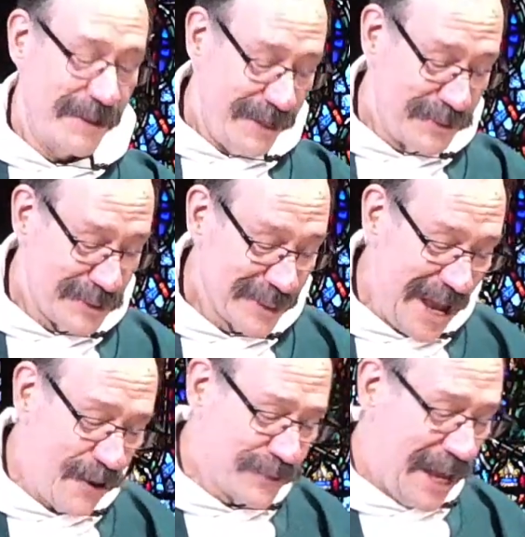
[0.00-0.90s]
is to
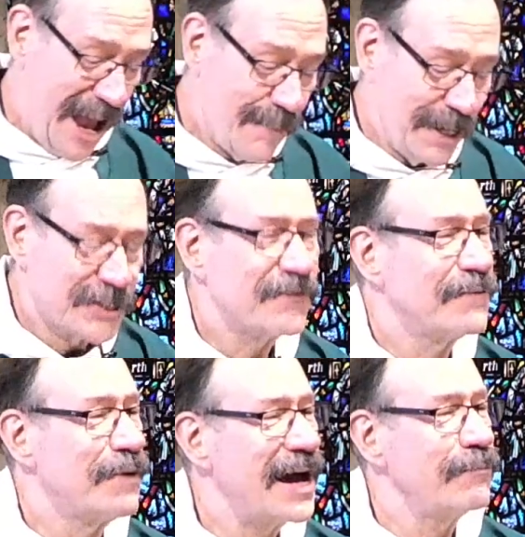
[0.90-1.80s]
count how much of the
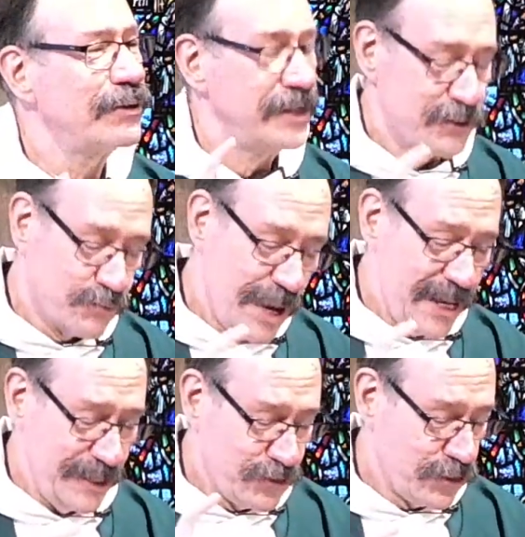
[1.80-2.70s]
Bible is read
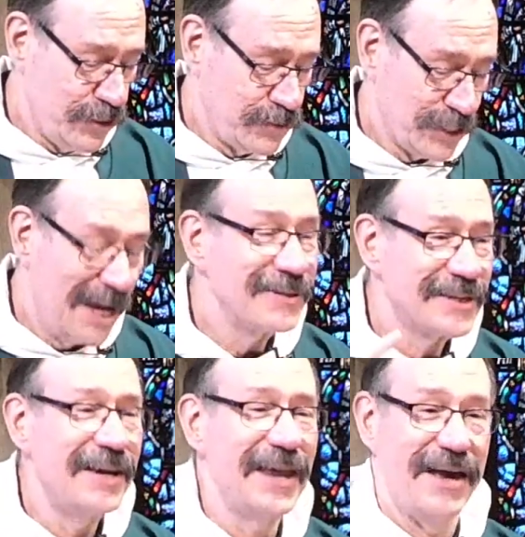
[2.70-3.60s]
in church on
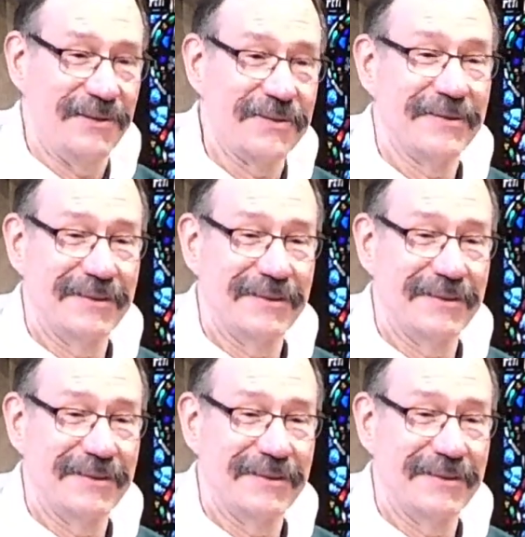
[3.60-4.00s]
Sundays.